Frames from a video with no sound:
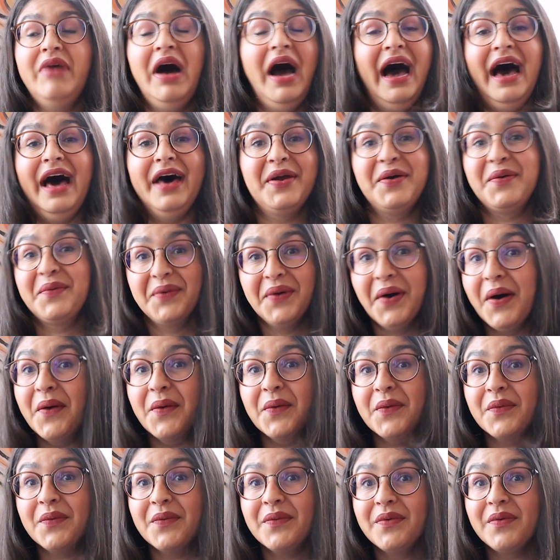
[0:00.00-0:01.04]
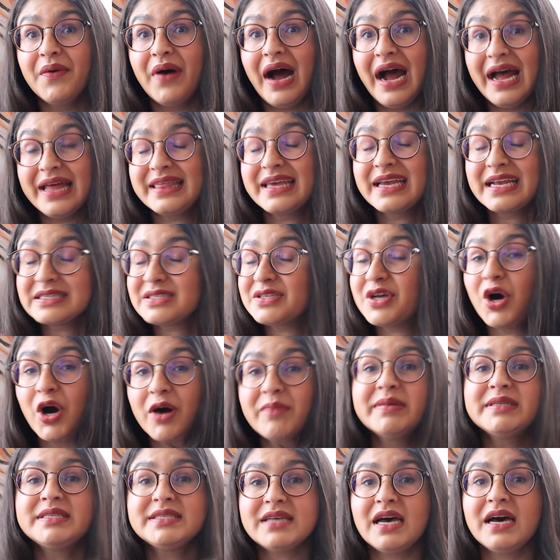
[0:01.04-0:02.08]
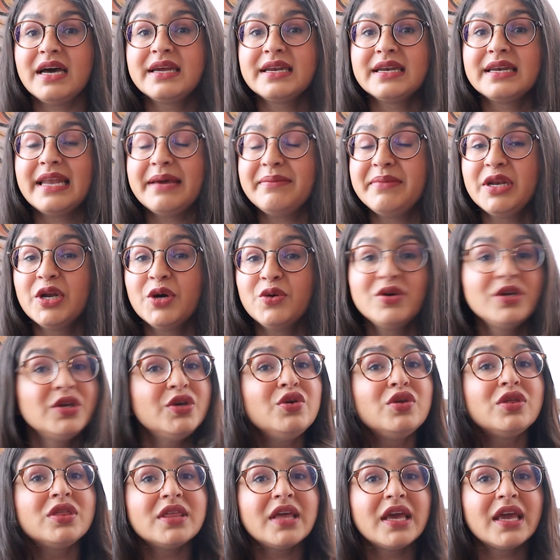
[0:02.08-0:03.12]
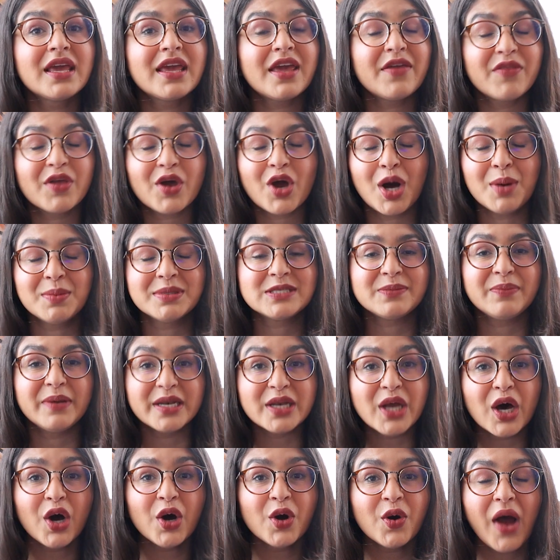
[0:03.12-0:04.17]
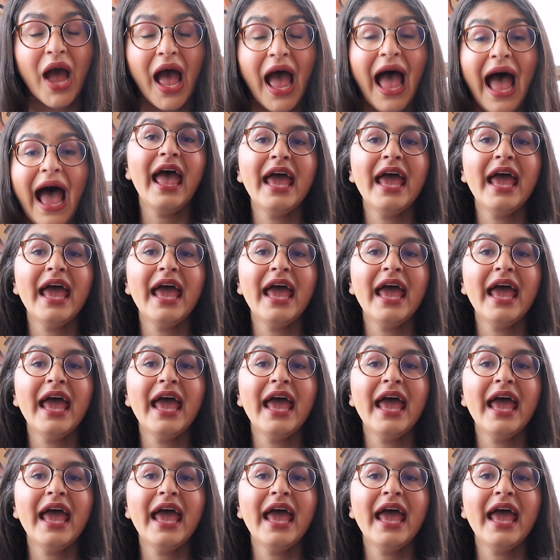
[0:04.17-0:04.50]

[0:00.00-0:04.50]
I don't know. I think it's a homicide. Let me know what you think in the comments below.